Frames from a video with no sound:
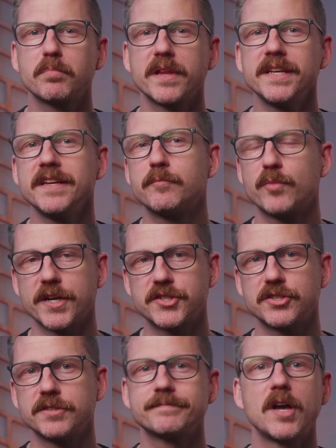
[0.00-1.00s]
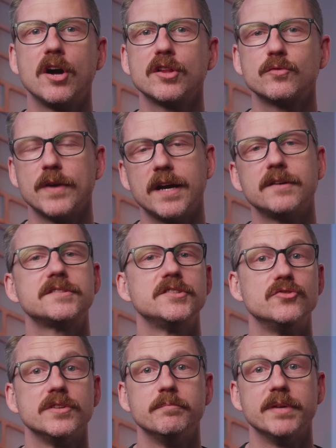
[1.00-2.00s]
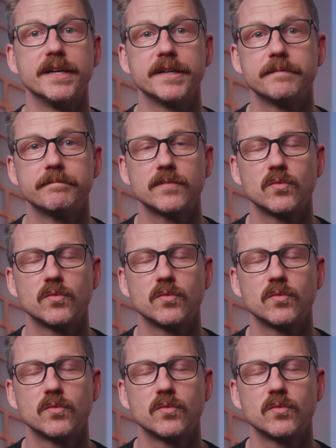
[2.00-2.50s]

plenty of pressure all around to dream big,